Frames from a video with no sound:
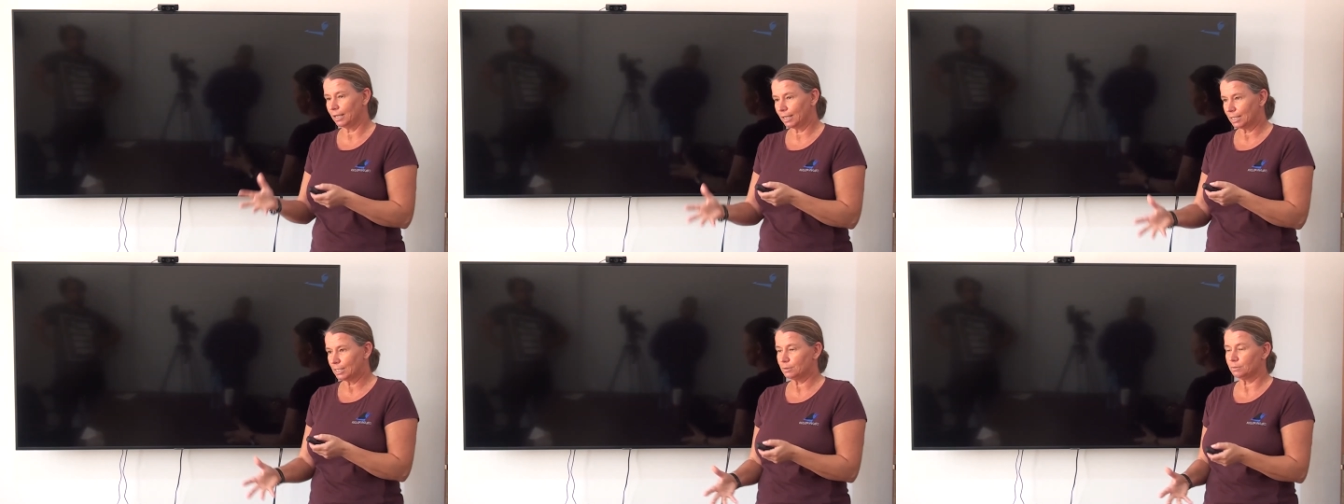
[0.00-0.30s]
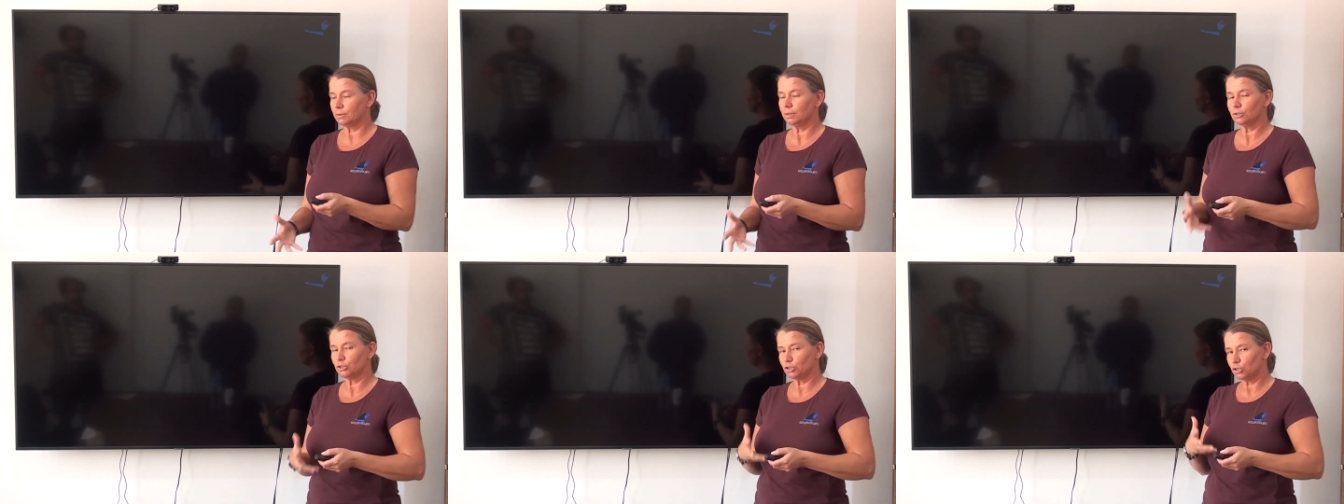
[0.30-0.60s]

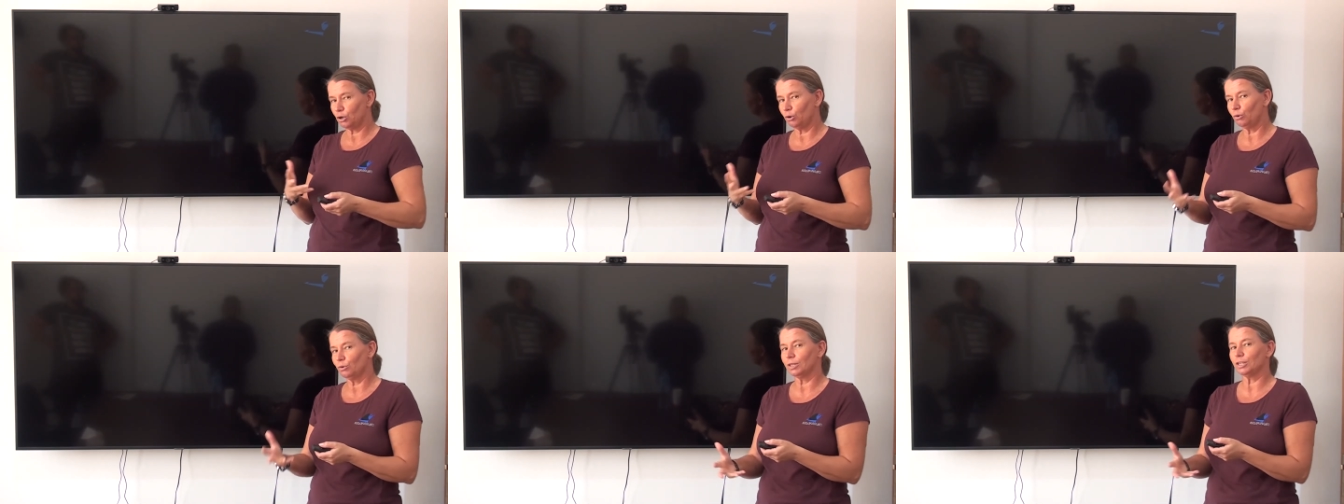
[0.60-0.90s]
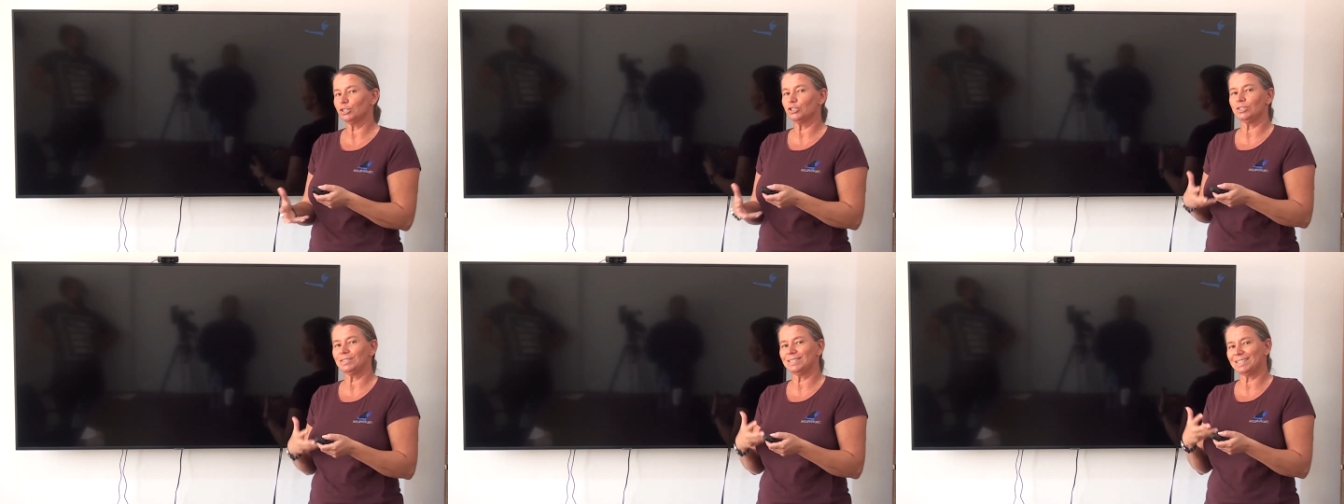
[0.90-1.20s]
shows
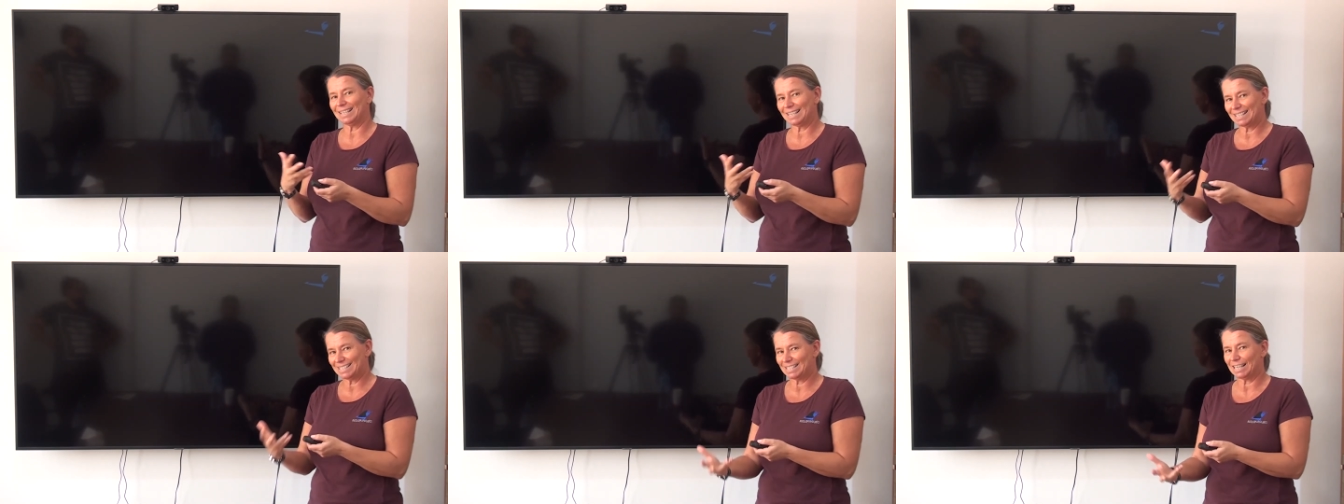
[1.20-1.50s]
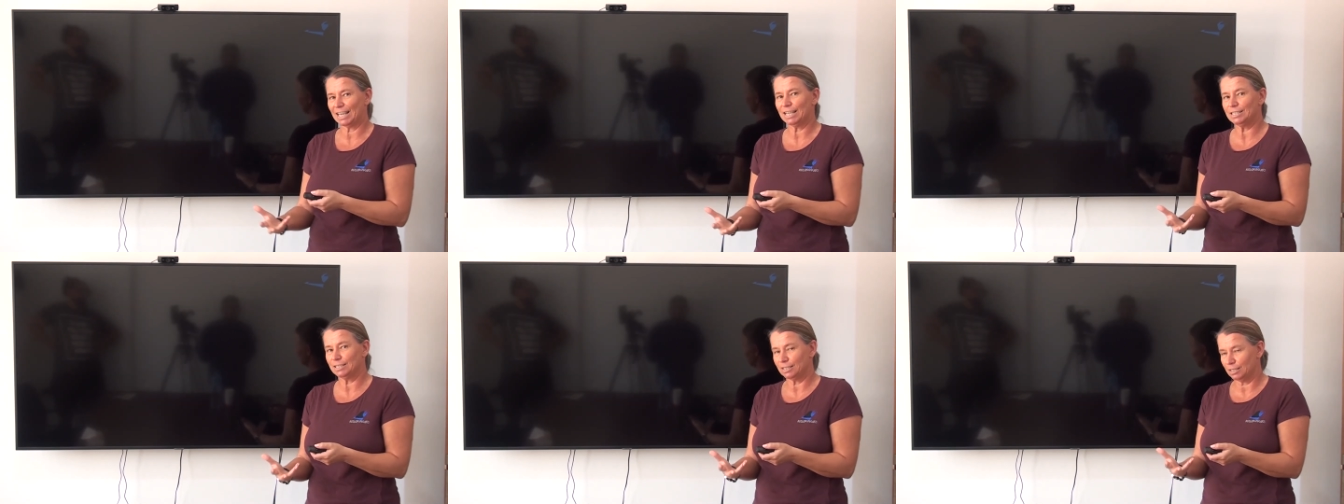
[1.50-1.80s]
that she's
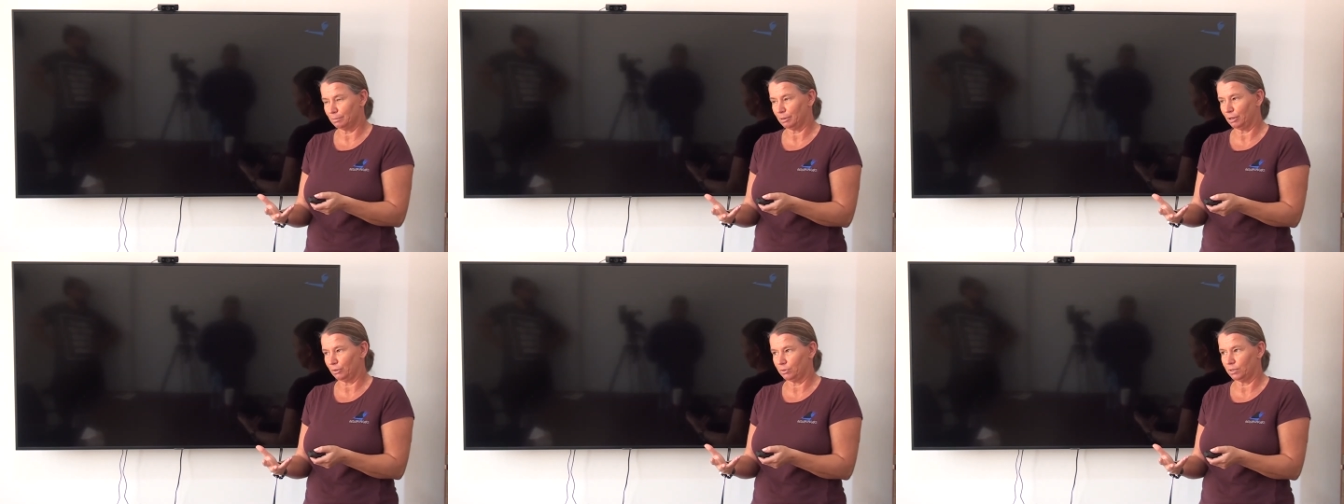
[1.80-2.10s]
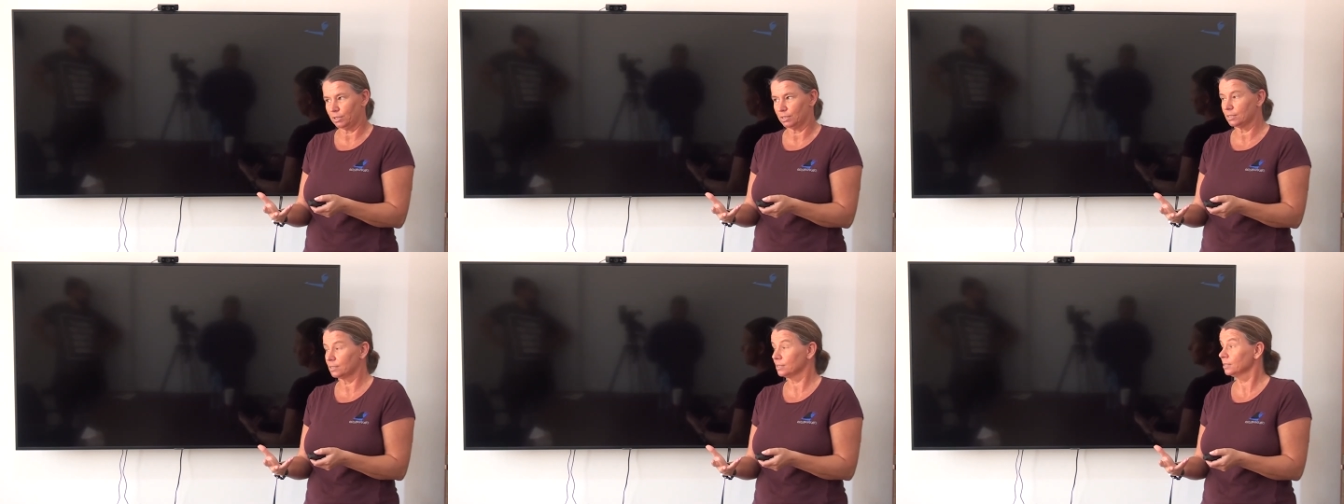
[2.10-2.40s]
excited about
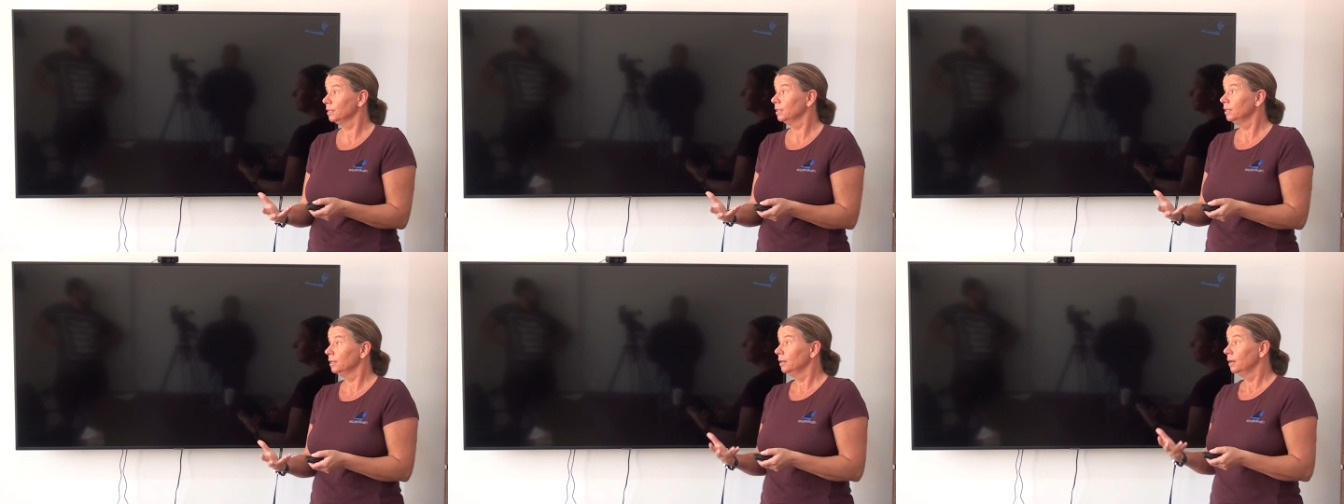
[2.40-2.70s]
this.